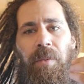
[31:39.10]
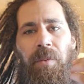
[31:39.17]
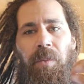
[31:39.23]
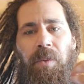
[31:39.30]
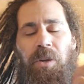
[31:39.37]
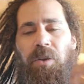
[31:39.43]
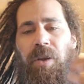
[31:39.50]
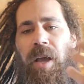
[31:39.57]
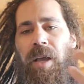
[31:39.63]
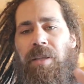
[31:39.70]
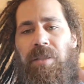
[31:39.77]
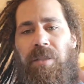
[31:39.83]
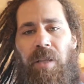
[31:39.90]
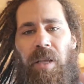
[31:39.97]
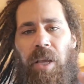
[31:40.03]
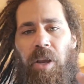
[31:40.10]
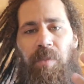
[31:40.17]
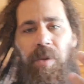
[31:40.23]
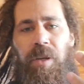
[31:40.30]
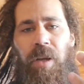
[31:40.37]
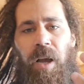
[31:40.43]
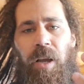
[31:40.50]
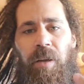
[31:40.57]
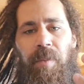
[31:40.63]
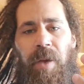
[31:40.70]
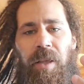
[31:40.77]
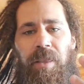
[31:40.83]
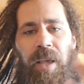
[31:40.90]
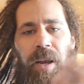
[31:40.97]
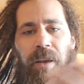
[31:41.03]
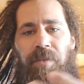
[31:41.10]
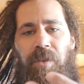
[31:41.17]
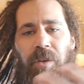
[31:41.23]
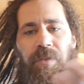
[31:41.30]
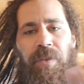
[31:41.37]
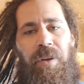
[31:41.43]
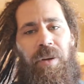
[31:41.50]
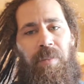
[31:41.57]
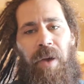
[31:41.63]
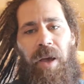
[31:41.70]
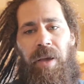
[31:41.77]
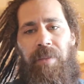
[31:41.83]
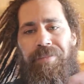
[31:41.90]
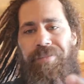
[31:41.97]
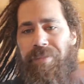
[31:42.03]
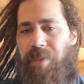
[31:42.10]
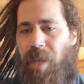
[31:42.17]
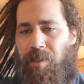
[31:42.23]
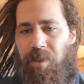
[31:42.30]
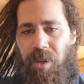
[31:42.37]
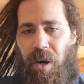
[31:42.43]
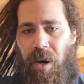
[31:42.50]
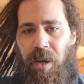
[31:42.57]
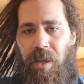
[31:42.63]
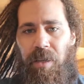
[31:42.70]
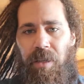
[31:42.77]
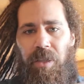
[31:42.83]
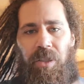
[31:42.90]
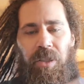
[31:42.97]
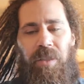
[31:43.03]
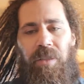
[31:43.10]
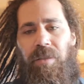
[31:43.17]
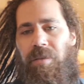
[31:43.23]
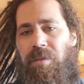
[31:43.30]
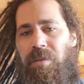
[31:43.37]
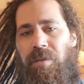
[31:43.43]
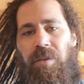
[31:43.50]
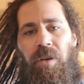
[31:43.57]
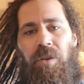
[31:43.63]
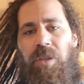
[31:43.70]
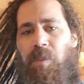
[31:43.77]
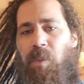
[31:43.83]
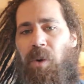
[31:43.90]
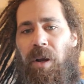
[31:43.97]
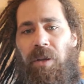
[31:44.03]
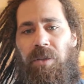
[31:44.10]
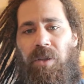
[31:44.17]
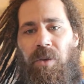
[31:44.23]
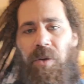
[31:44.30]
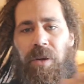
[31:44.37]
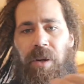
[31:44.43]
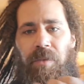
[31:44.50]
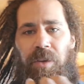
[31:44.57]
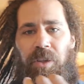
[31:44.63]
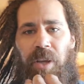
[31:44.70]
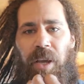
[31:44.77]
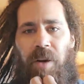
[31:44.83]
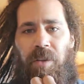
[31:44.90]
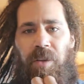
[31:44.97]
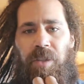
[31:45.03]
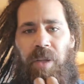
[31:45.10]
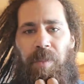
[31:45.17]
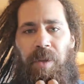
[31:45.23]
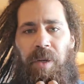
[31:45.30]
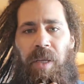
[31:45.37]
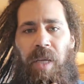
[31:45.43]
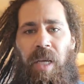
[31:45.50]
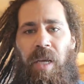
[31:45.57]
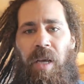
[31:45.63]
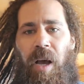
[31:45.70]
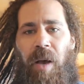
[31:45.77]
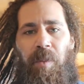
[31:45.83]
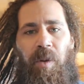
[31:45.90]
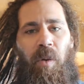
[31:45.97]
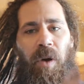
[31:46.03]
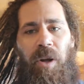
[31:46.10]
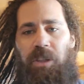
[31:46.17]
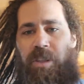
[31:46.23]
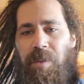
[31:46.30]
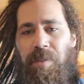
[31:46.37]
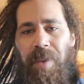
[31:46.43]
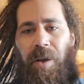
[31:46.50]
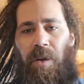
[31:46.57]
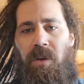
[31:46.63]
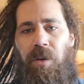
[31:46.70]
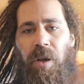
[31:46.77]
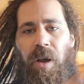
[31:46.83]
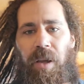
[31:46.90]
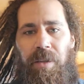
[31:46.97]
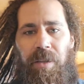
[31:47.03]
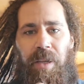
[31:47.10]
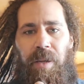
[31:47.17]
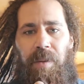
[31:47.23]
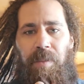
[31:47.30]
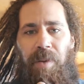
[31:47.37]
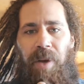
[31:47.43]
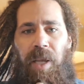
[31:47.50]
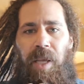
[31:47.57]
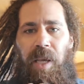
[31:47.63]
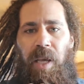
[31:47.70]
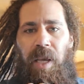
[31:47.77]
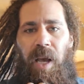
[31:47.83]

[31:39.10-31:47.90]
when you guys hear me talking about that, if you're offended by it, I'm sorry. You just go somewhere else, go to a different channel or something, go watch some of my old content. But